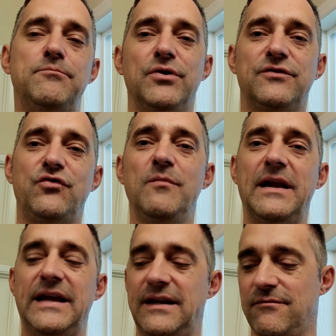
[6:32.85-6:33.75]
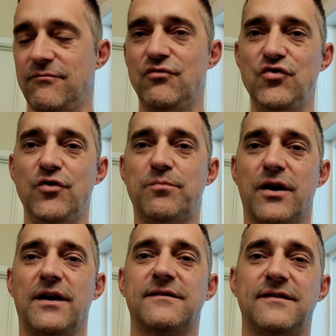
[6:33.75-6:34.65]
put too many new
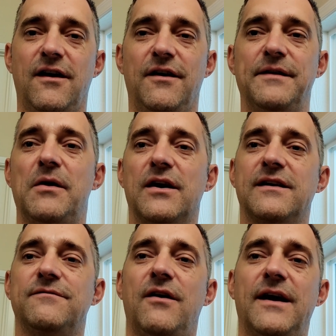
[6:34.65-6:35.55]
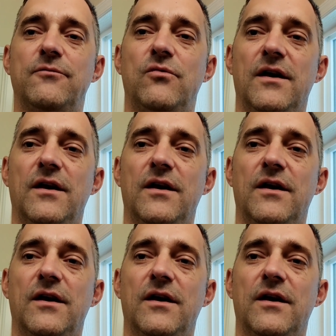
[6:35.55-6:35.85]
products here on the market at